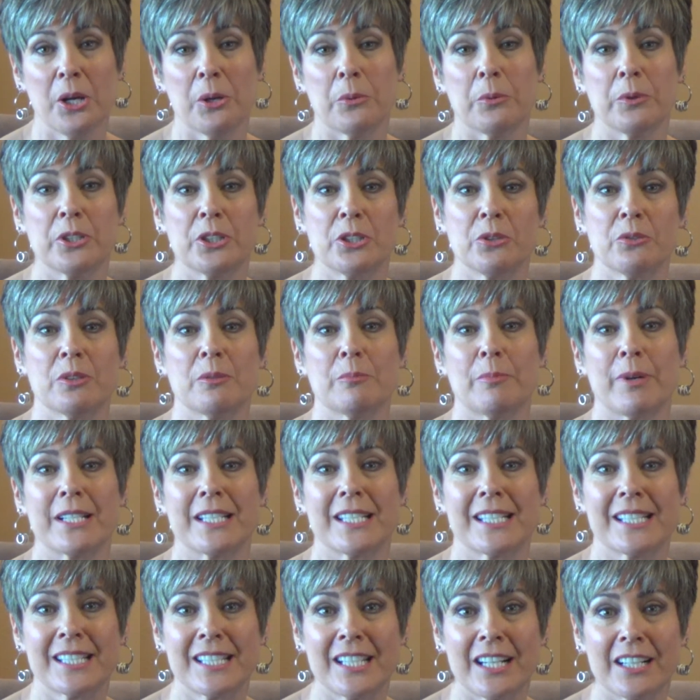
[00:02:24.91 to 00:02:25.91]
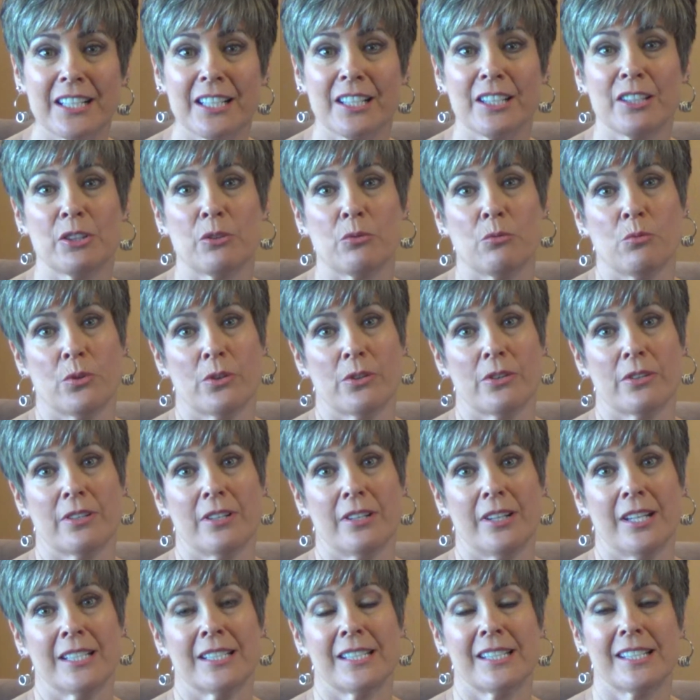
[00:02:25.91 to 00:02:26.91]
We do it by studying the Word
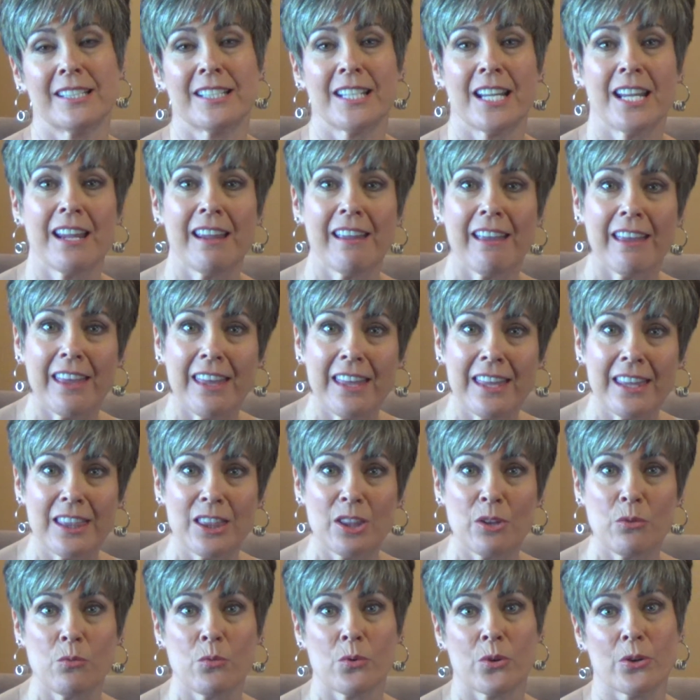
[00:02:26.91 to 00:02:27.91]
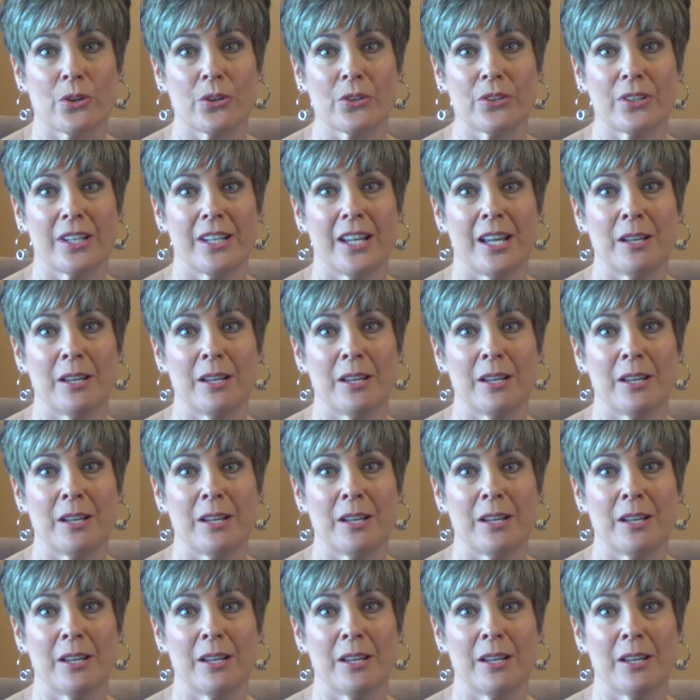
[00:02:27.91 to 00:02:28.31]
and staying in the Word